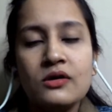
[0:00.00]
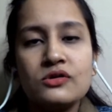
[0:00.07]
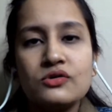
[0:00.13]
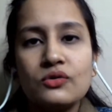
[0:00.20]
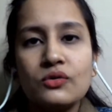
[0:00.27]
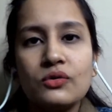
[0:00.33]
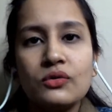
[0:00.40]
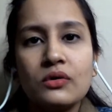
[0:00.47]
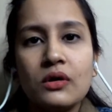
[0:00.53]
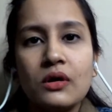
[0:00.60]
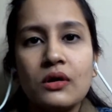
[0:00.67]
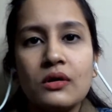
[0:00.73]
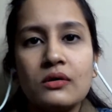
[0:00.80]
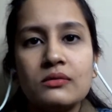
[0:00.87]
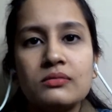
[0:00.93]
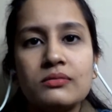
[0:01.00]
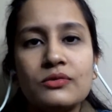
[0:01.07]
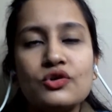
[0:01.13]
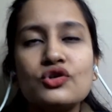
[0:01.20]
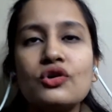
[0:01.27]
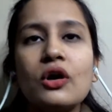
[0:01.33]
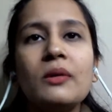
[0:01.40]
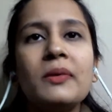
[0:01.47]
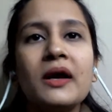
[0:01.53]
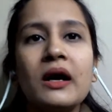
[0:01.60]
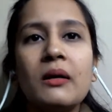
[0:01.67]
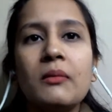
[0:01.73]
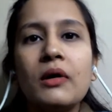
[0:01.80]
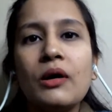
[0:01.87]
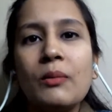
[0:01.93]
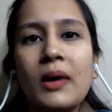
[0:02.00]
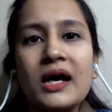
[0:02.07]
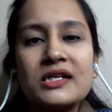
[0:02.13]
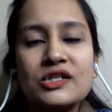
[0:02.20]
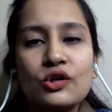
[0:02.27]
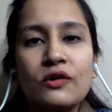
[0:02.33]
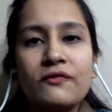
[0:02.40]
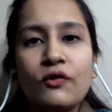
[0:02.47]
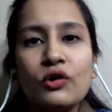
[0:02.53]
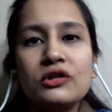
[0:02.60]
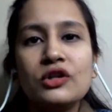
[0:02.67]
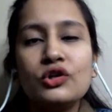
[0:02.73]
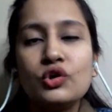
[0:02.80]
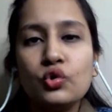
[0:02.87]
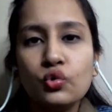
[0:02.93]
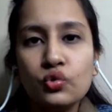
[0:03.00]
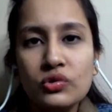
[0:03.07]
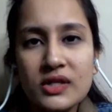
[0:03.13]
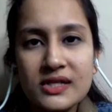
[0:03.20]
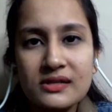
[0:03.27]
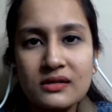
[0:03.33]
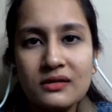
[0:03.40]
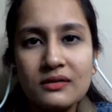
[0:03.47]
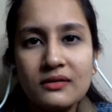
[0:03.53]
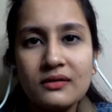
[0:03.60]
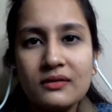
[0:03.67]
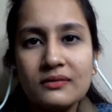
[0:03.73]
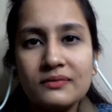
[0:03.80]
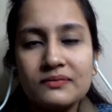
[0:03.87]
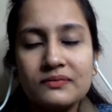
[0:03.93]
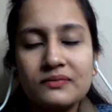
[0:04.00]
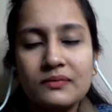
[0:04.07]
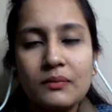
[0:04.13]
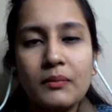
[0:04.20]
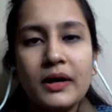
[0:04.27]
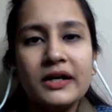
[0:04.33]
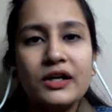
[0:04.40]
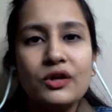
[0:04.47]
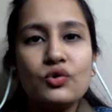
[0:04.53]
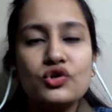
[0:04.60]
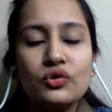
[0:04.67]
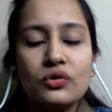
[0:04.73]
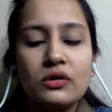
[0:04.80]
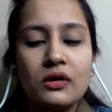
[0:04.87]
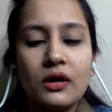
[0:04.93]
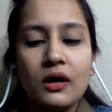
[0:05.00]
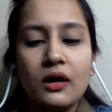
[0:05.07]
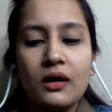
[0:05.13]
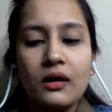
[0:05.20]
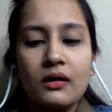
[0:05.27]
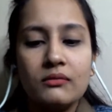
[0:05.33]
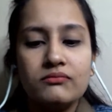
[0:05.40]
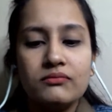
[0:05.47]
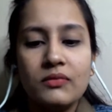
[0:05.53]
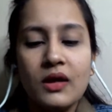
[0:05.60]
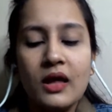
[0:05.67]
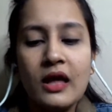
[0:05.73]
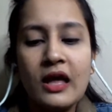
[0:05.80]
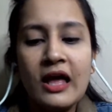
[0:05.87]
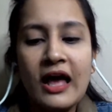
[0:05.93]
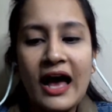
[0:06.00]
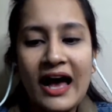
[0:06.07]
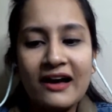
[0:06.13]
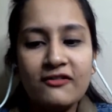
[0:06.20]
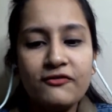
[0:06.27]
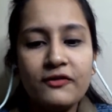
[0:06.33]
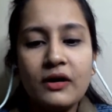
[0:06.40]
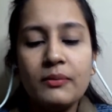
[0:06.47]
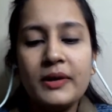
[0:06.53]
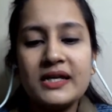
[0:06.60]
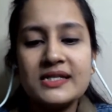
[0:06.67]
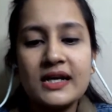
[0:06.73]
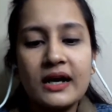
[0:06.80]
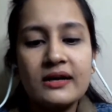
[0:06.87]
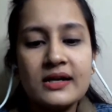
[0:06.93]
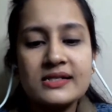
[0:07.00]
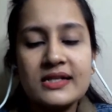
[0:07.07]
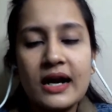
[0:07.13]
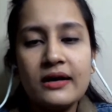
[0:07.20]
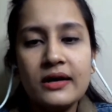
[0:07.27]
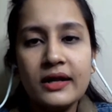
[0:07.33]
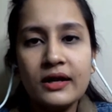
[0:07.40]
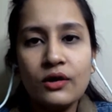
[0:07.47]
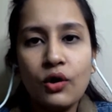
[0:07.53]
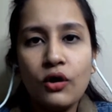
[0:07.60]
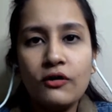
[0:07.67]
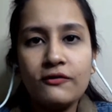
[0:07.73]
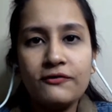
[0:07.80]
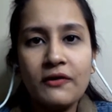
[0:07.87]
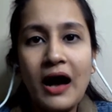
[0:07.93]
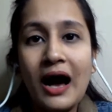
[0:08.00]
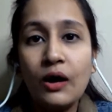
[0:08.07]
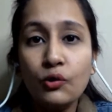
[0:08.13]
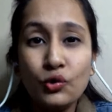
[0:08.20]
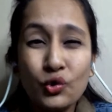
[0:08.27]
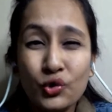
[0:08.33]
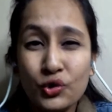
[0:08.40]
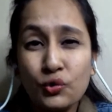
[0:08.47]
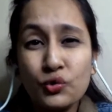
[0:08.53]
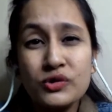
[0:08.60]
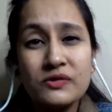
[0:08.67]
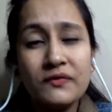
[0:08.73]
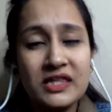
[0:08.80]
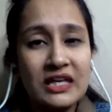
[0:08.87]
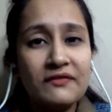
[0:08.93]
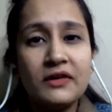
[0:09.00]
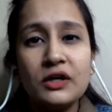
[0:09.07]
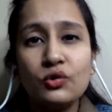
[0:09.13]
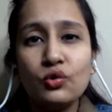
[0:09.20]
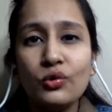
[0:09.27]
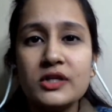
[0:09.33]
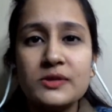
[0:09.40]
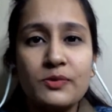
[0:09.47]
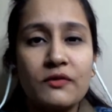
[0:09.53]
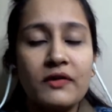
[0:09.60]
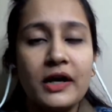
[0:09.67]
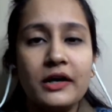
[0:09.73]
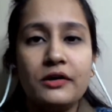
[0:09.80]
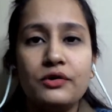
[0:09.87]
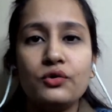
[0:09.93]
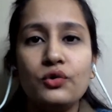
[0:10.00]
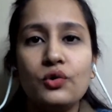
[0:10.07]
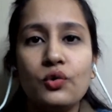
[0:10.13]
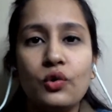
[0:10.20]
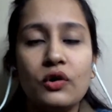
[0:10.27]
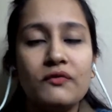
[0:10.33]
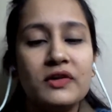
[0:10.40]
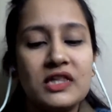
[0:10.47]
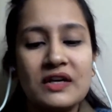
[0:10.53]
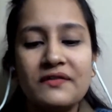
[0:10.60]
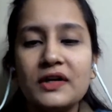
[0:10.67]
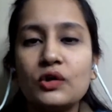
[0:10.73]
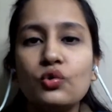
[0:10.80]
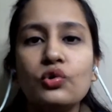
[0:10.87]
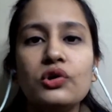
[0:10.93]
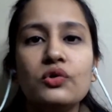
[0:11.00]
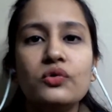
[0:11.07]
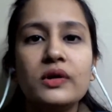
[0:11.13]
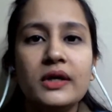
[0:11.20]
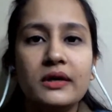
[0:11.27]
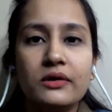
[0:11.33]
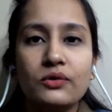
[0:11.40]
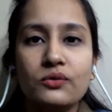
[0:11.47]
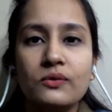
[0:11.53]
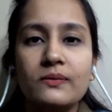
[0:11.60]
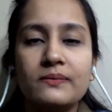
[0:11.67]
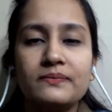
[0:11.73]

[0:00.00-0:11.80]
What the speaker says: So you should not become a master of all the tools, but you should have a basic understanding of how to use whichever tool is provided to you, or whichever tool you need to.